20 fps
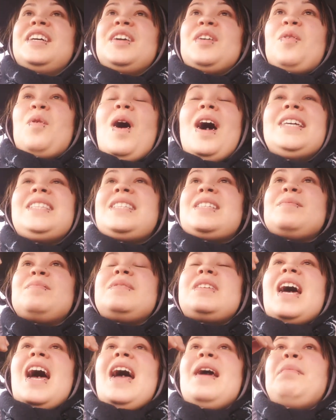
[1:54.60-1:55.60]
quite some
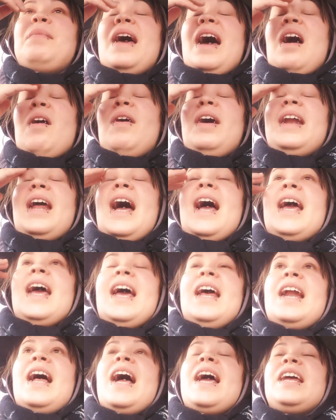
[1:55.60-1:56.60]
time now, and
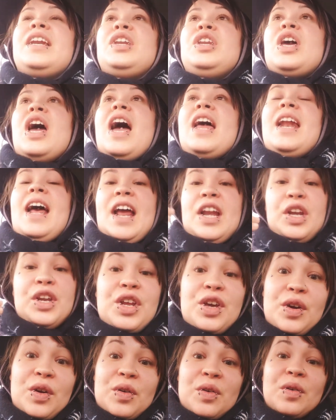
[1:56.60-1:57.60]
I
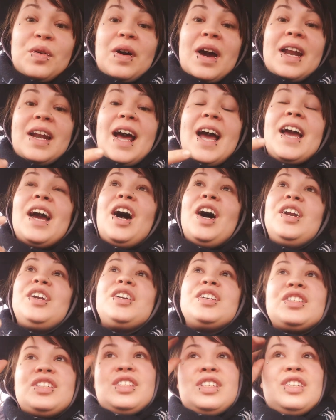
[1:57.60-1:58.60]
knew and I
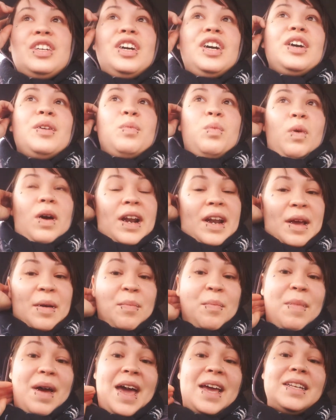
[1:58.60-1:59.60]
understood what it
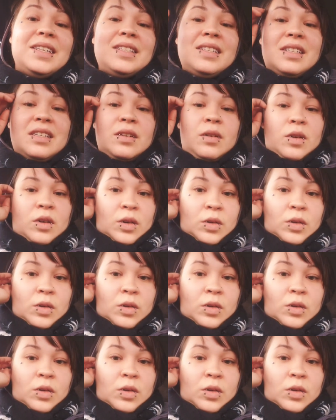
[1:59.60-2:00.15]
meant